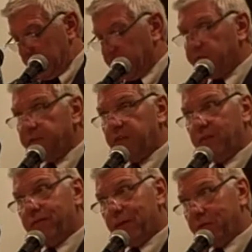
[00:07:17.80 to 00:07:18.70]
The
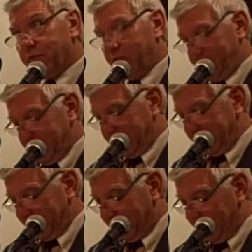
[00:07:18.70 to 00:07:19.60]
51st district,
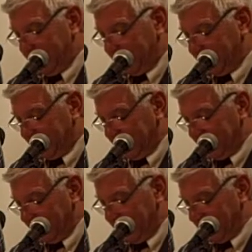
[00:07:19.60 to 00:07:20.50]
this is very interesting
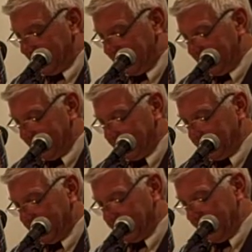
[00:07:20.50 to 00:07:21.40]
to me, I want to see how this
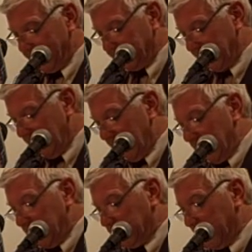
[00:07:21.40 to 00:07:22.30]
plays out,
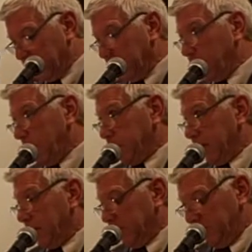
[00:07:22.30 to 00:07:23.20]
is currently
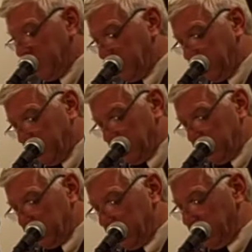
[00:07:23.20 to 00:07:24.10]
represented by Jim
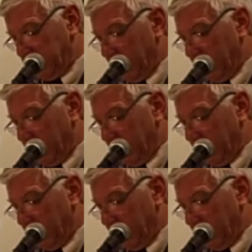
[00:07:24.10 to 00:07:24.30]
Seward, who was